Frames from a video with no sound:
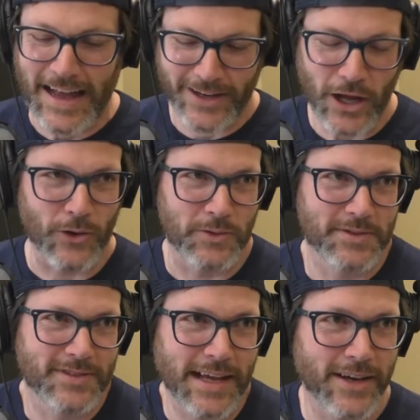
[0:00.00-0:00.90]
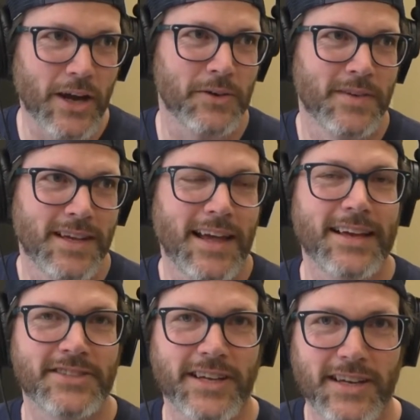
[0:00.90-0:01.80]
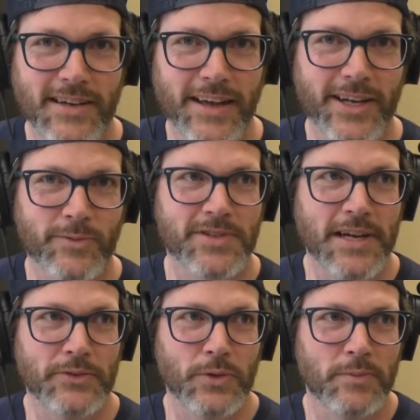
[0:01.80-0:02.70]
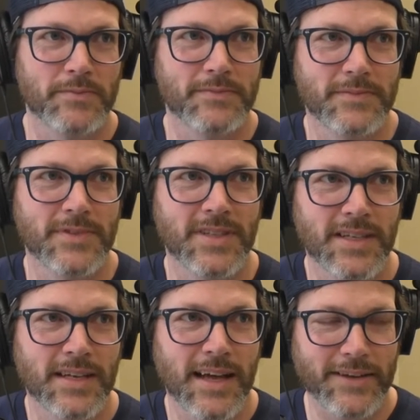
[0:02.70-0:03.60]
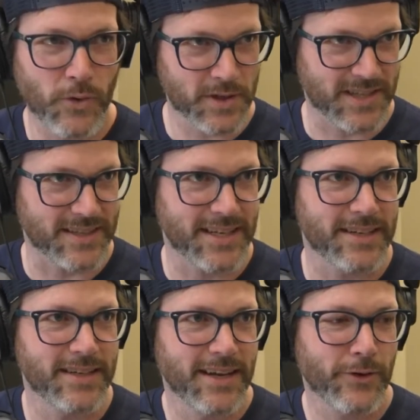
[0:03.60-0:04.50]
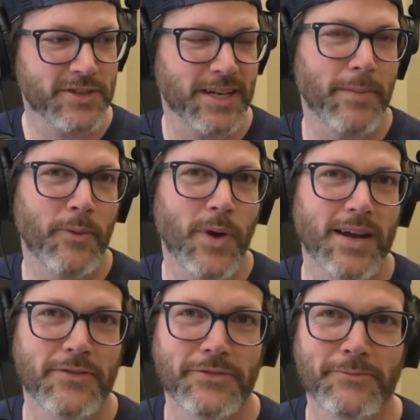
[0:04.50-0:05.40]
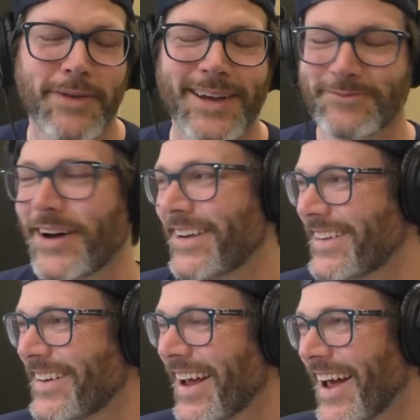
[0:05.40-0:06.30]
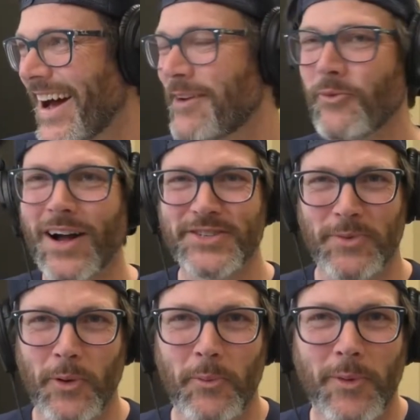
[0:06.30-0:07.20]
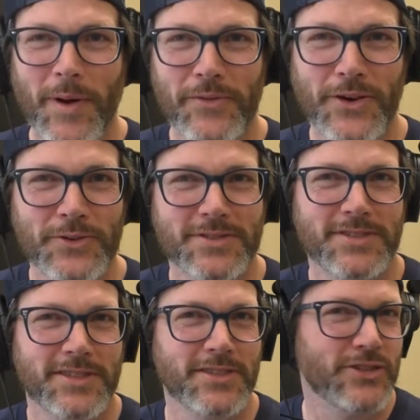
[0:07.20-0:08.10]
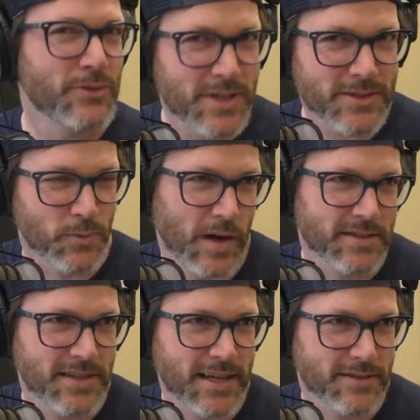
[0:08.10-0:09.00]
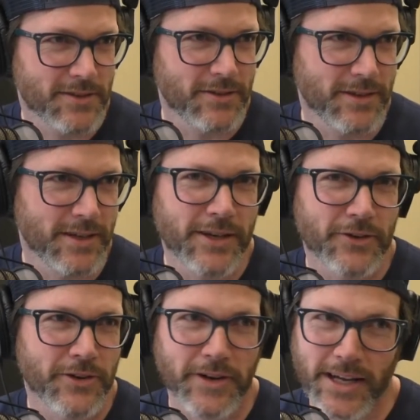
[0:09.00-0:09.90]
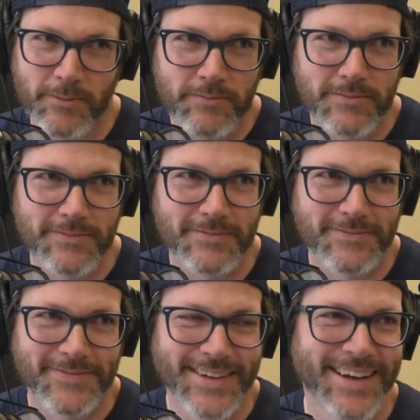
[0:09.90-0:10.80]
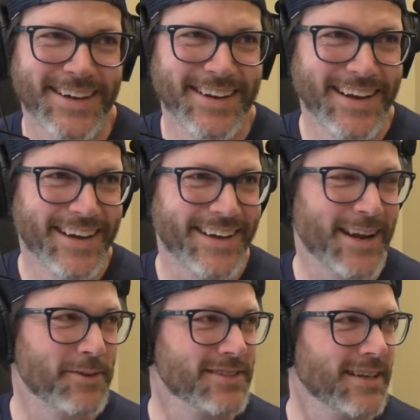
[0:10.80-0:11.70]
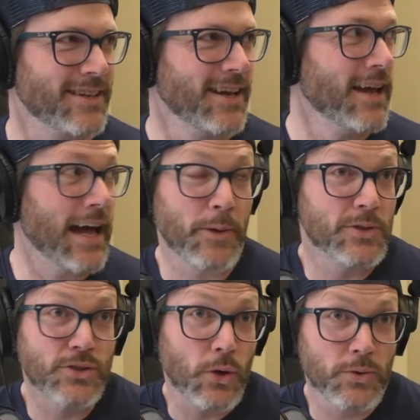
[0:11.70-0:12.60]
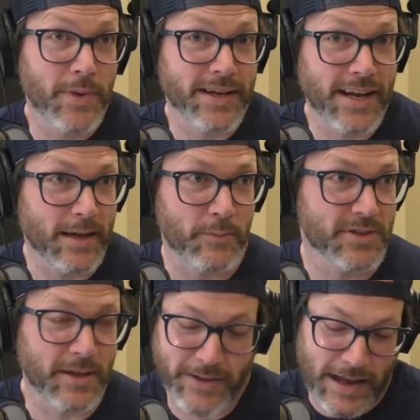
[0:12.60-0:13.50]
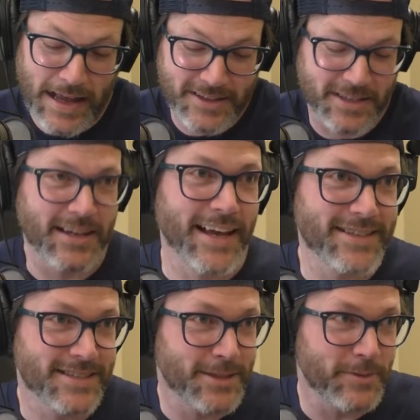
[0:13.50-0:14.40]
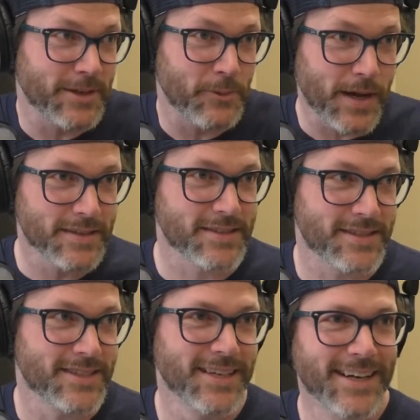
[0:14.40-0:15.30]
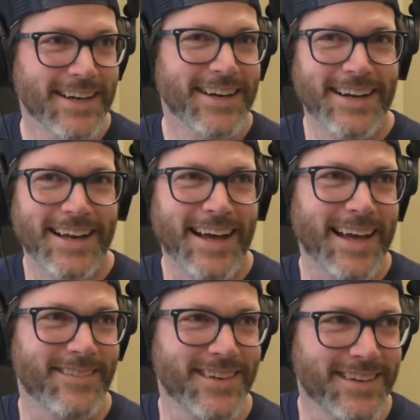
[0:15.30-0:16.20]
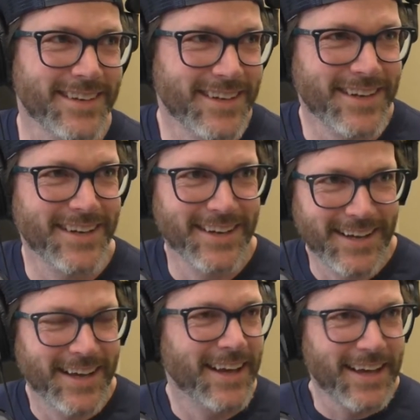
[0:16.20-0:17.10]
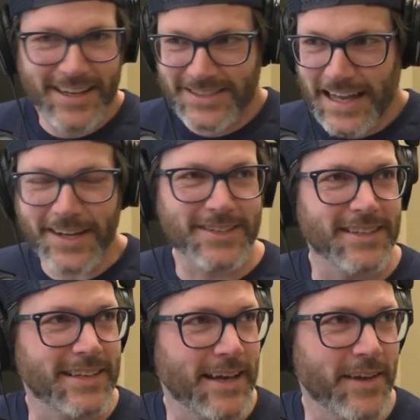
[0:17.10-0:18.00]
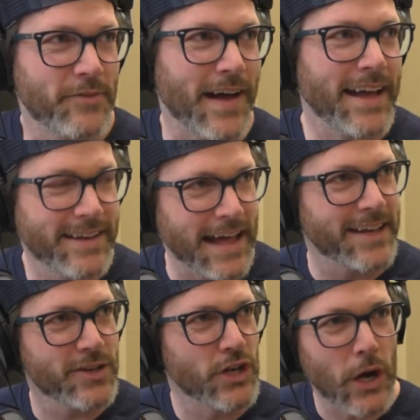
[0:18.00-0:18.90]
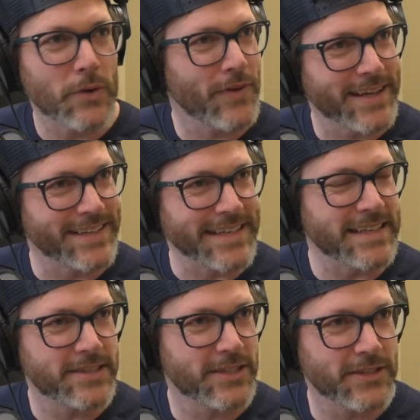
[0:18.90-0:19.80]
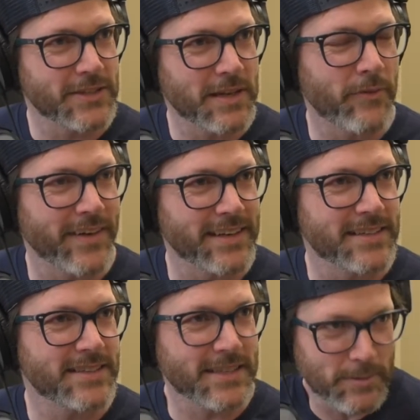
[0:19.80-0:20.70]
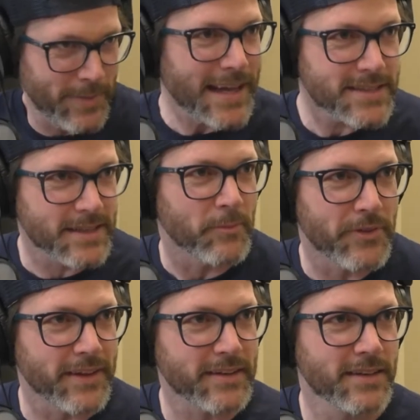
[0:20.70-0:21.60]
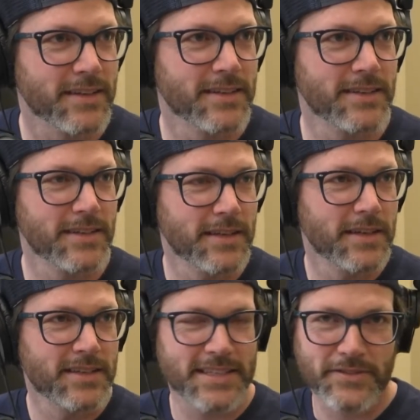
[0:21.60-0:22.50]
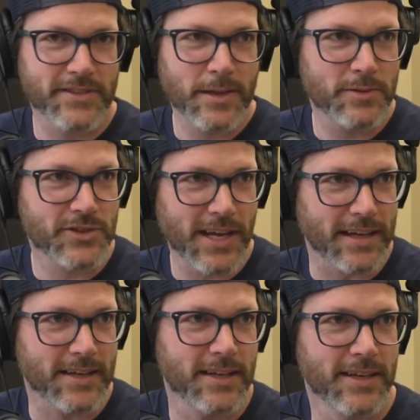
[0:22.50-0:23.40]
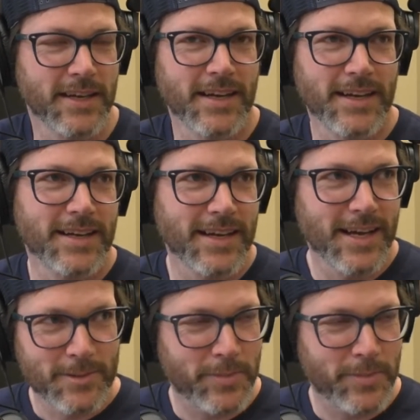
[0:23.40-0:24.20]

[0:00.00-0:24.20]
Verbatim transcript: I know, I know. I mean, I actually got to, I got to reach out. Did to you? Him. You went back and watched it? Of said, course right? I did. Yeah, yeah. Of course I did. My wife, yeah. my, my, I'm watching. My, my wife goes, "Did you just watch that so you could hear your name?" And you did, didn't you? And I was like, I was told my name, and I had to, I had to see what it was. It could have been, I mean, it could have been a negative. Exactly. I, if I, I didn't know yeah. if I needed to, if I needed to combat something. Just have to double check. Just have to double check. Defend your name.